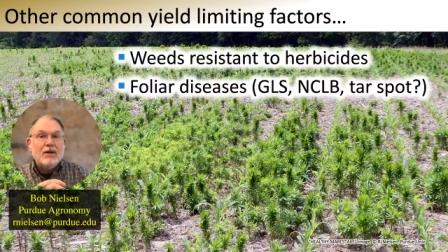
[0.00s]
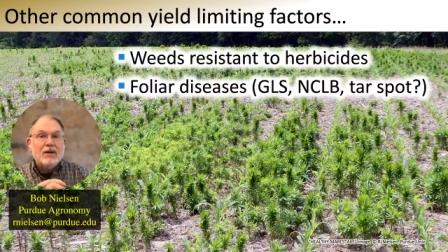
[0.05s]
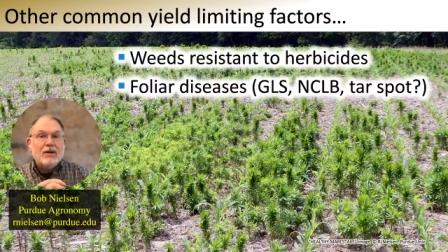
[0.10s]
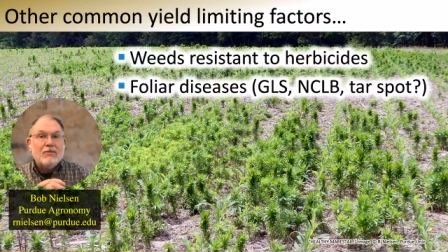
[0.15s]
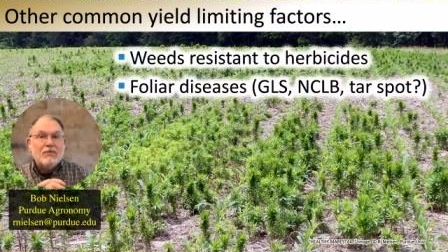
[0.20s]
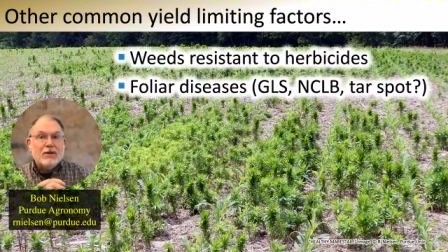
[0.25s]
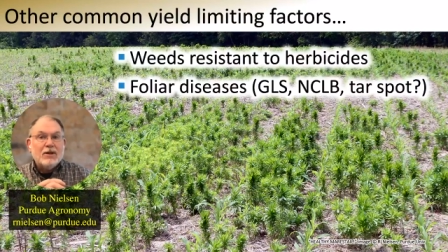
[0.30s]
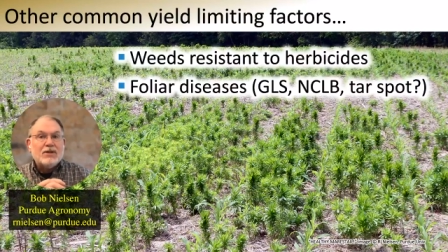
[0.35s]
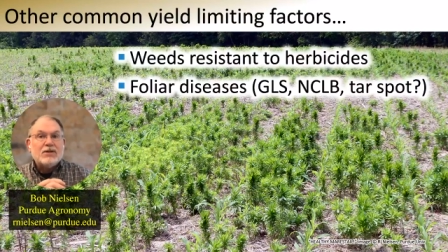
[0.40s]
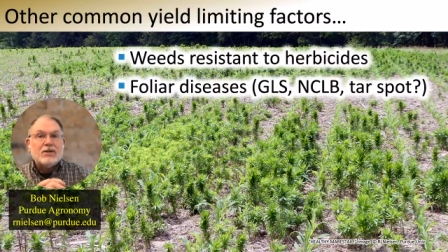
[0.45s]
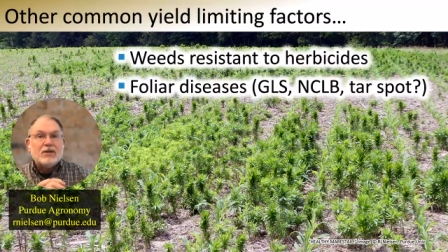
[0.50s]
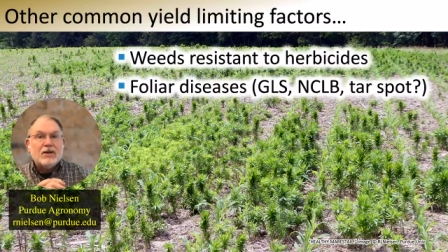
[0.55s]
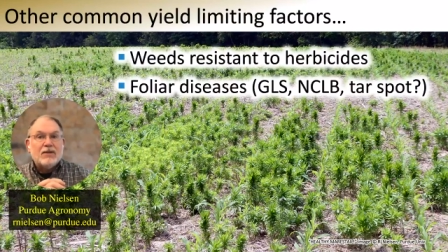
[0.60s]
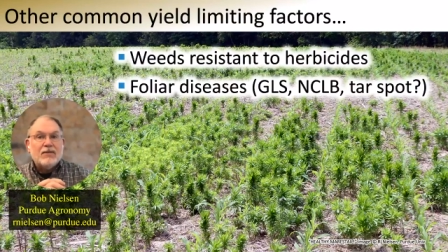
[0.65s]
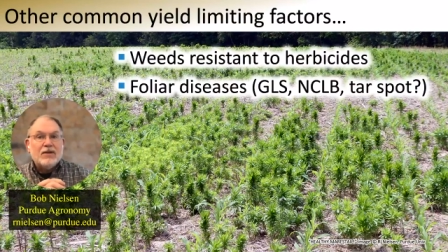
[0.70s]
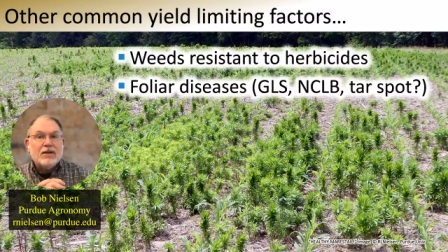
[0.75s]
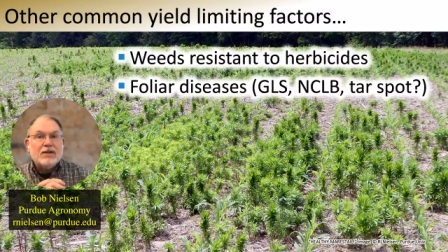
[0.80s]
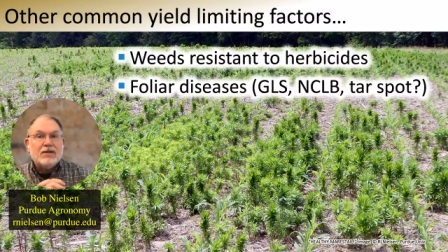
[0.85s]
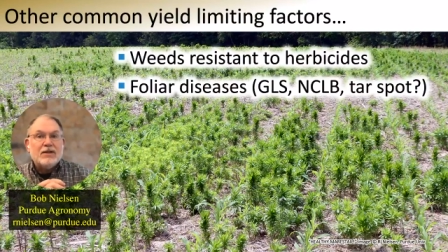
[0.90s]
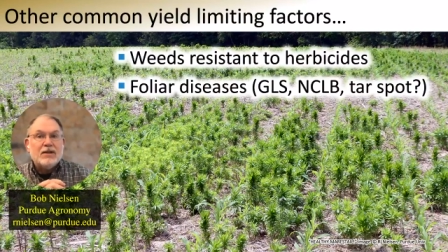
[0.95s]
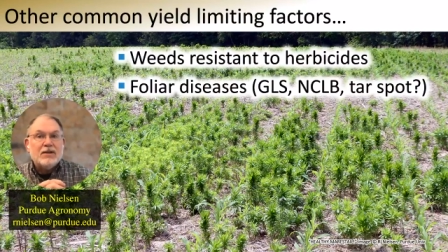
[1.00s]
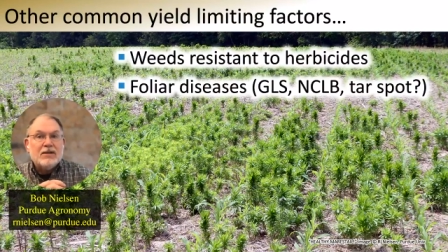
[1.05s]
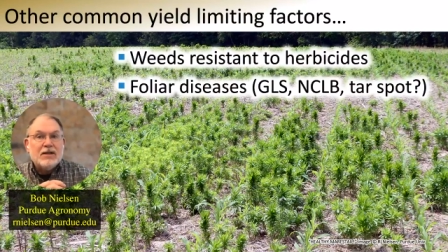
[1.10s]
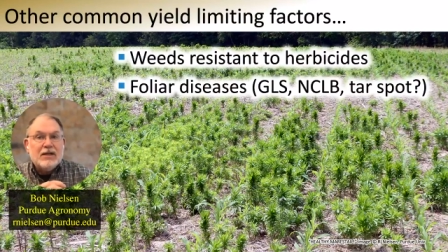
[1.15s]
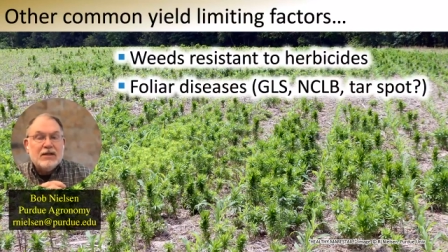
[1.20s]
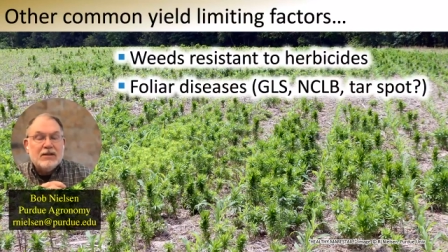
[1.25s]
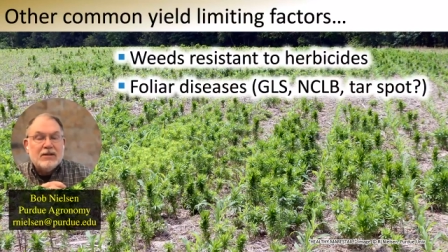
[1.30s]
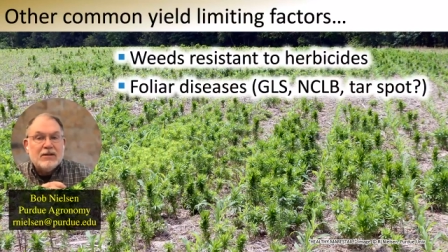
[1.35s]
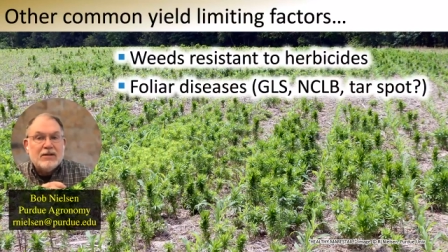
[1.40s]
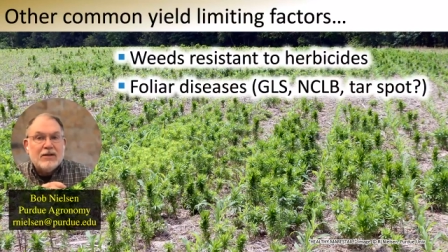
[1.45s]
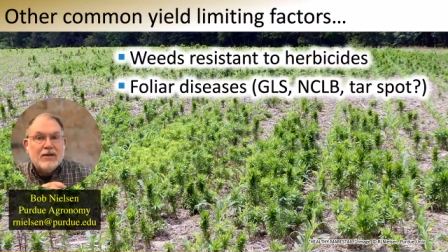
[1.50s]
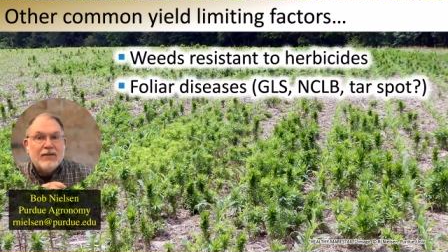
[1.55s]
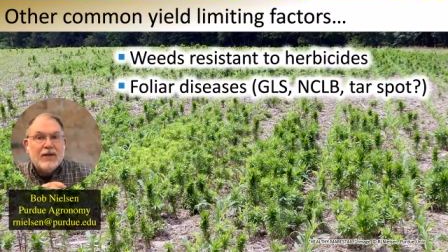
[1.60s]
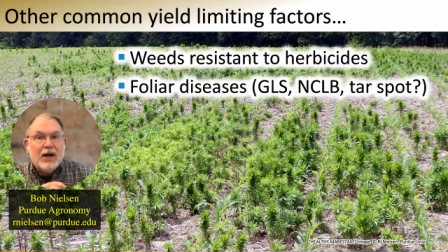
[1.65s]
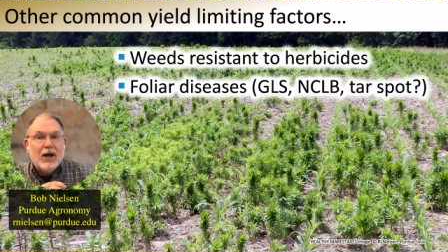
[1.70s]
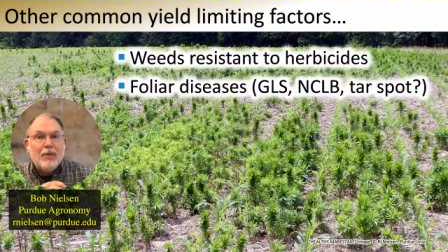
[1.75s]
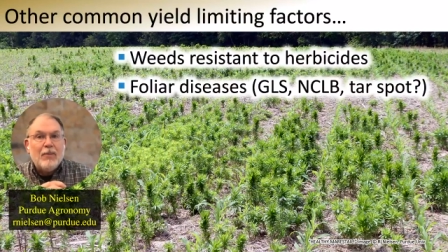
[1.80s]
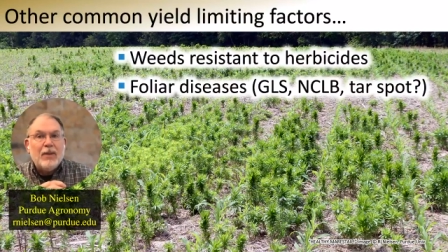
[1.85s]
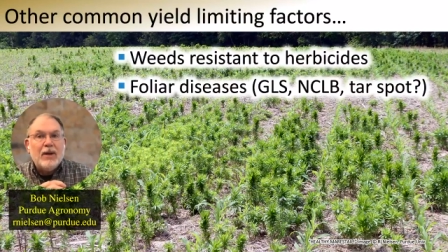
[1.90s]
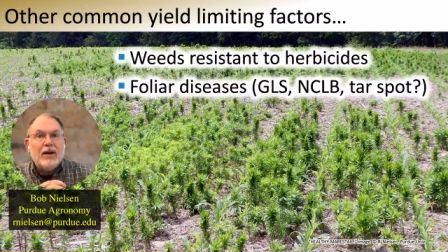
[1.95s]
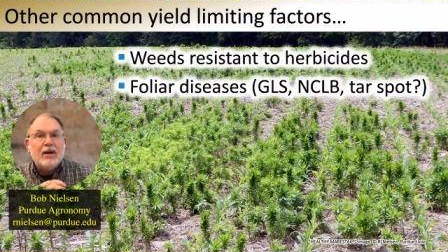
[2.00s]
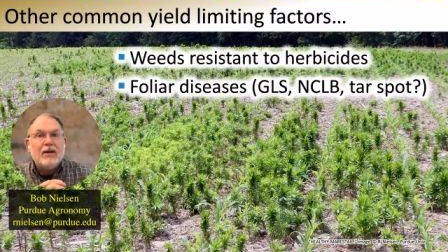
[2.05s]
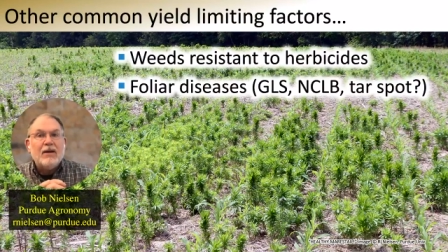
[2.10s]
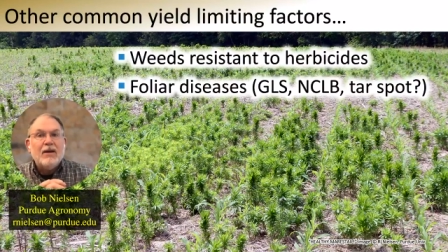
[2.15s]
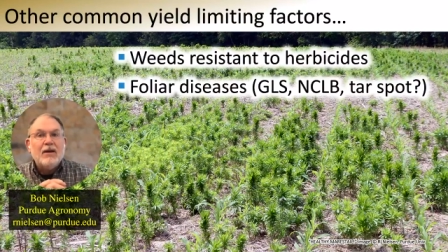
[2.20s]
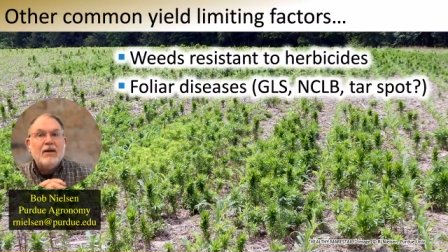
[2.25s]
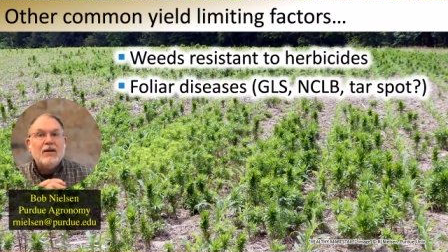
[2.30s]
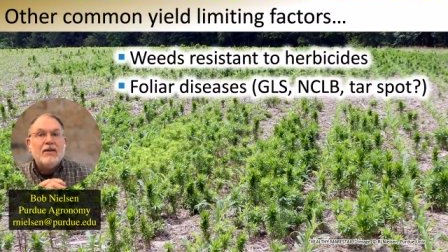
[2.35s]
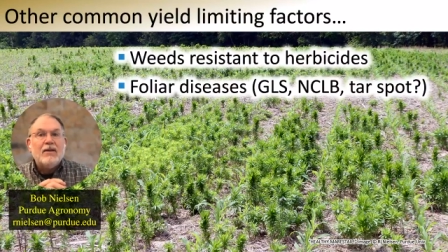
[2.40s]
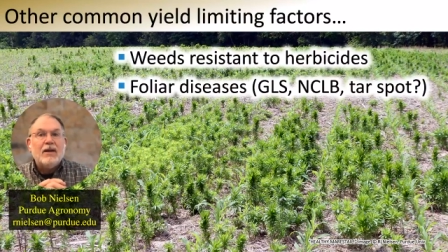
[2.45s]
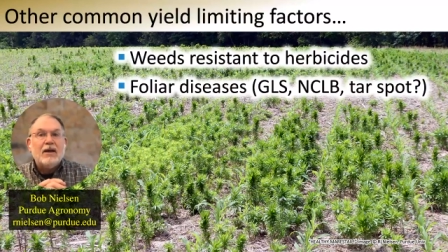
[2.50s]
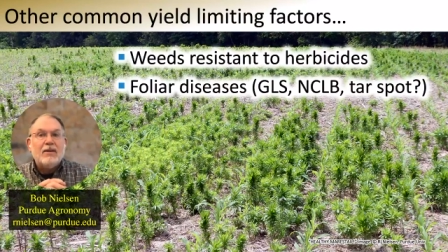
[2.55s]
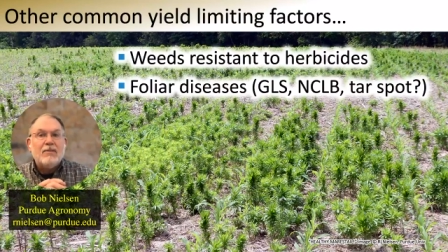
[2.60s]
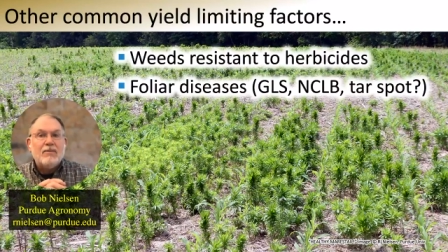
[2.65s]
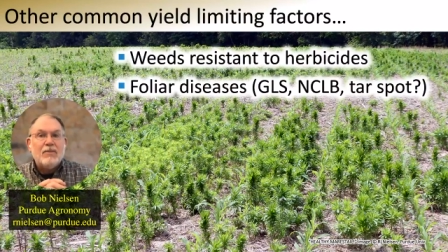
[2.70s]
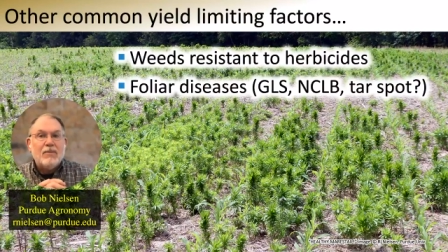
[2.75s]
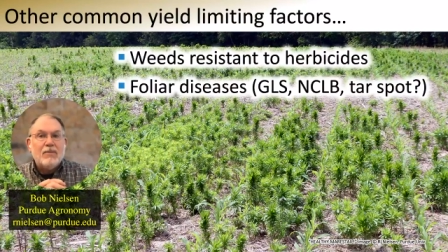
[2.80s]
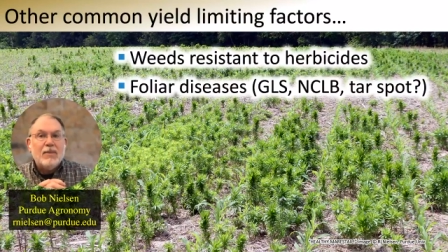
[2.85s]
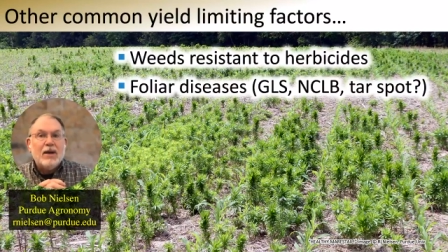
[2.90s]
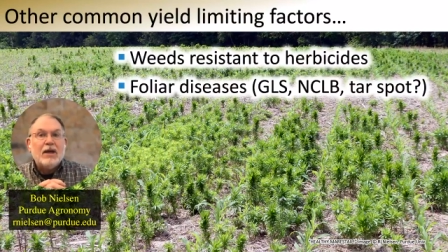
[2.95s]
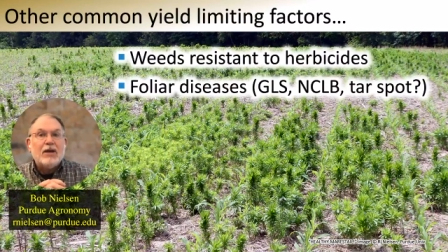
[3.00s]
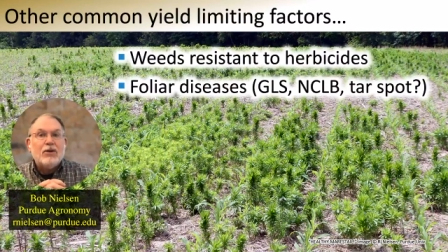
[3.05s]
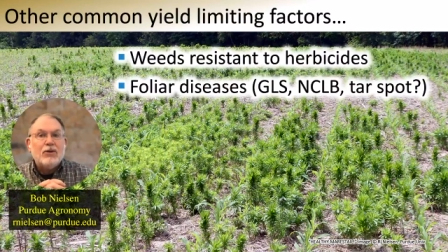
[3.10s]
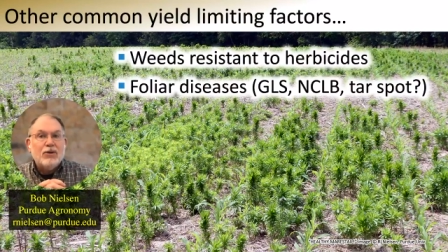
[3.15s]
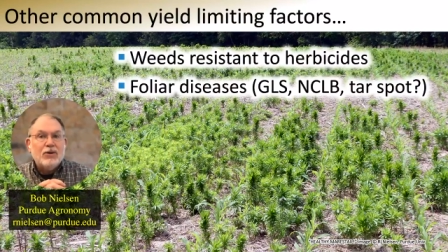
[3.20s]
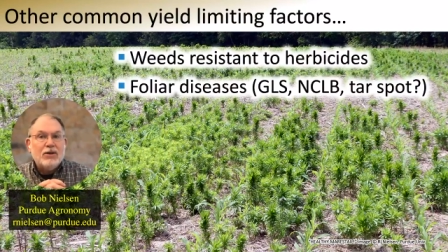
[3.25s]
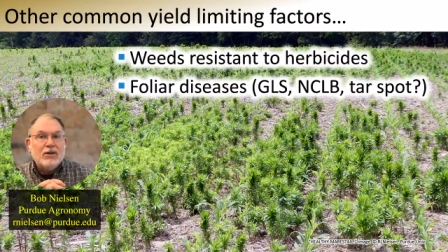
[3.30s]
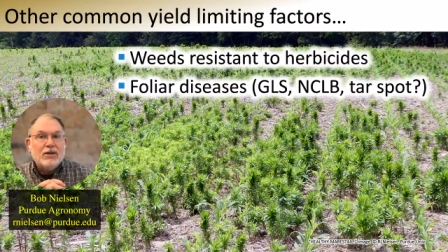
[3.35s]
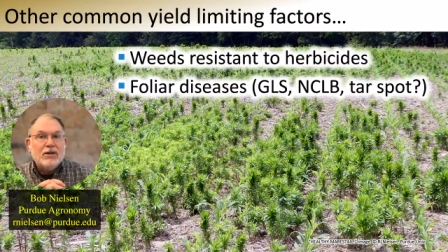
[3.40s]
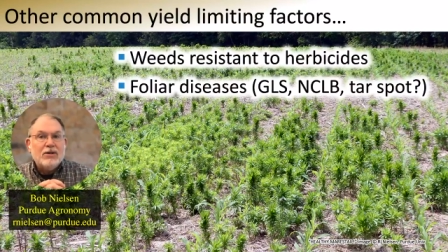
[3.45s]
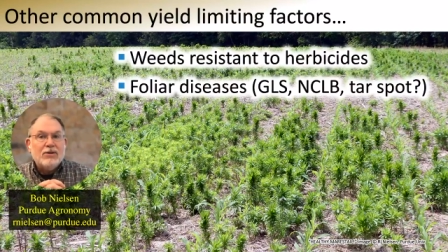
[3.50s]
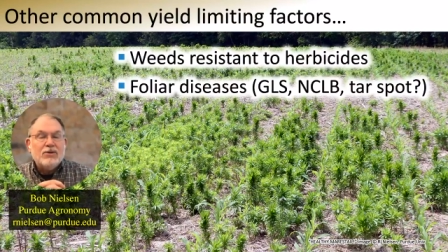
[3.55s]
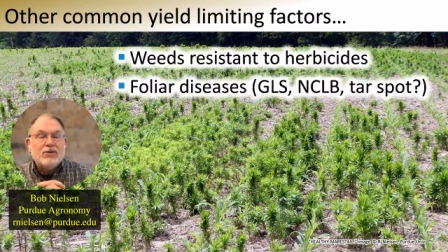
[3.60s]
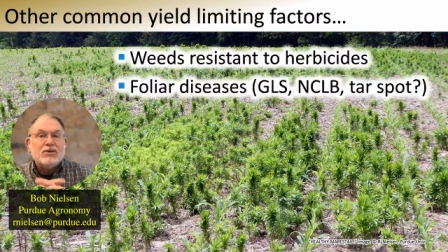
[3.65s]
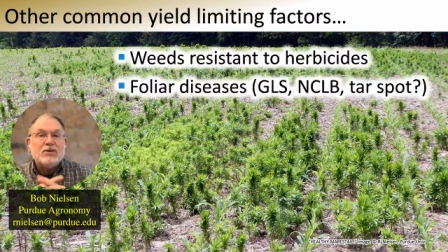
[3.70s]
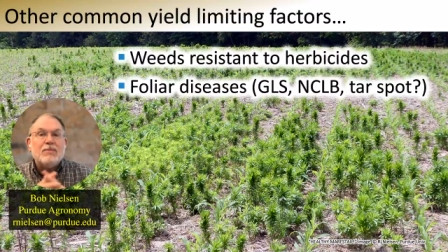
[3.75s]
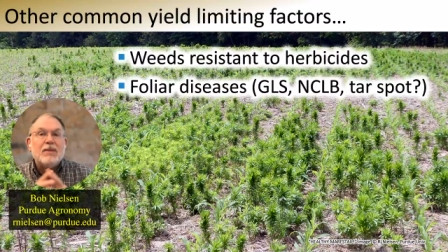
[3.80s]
risk of these diseases developing then make good use,